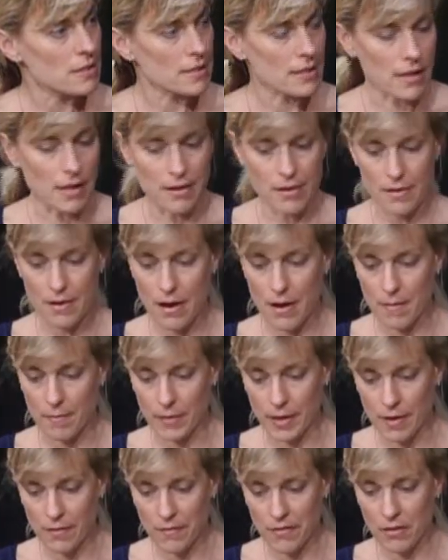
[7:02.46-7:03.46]

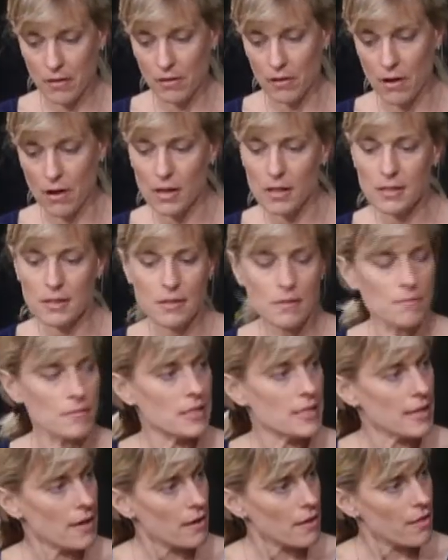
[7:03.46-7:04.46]
and give the laws some
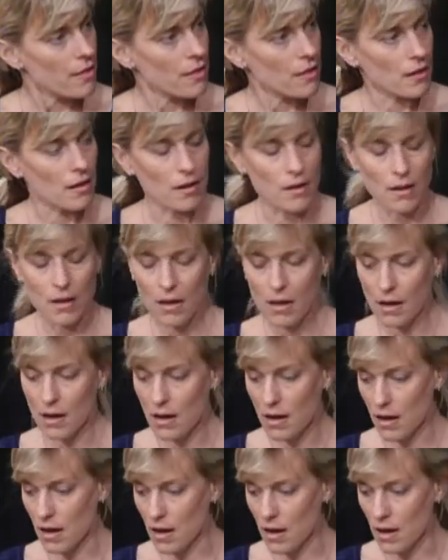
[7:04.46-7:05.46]
teeth. And
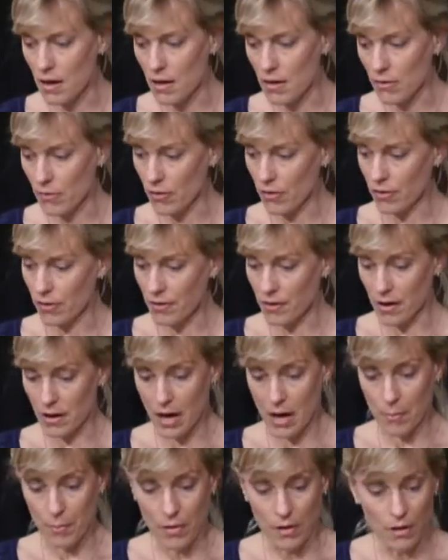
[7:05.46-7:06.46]
a
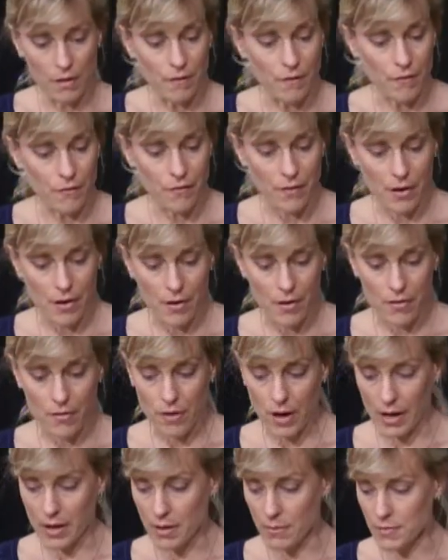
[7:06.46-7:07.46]
couple of
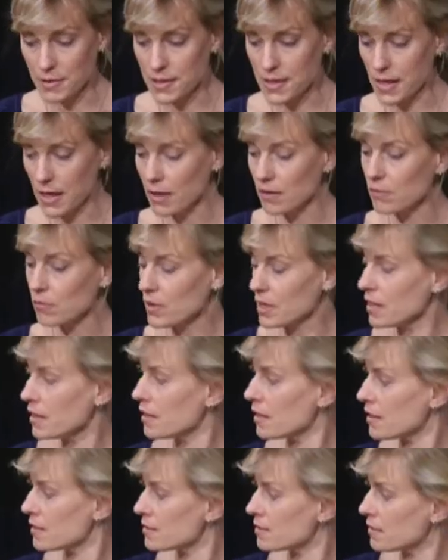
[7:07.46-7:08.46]
items that
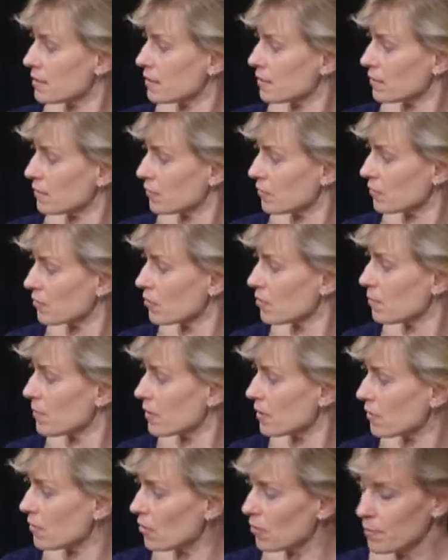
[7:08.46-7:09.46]
we as a group
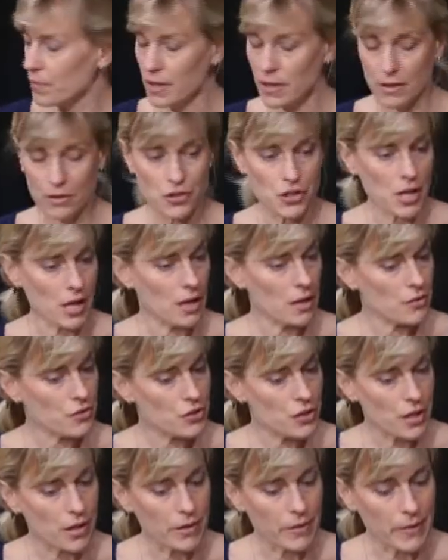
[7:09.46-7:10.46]
are hoping to change
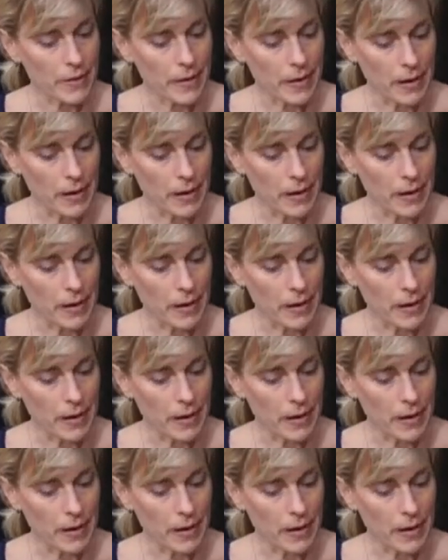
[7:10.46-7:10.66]
are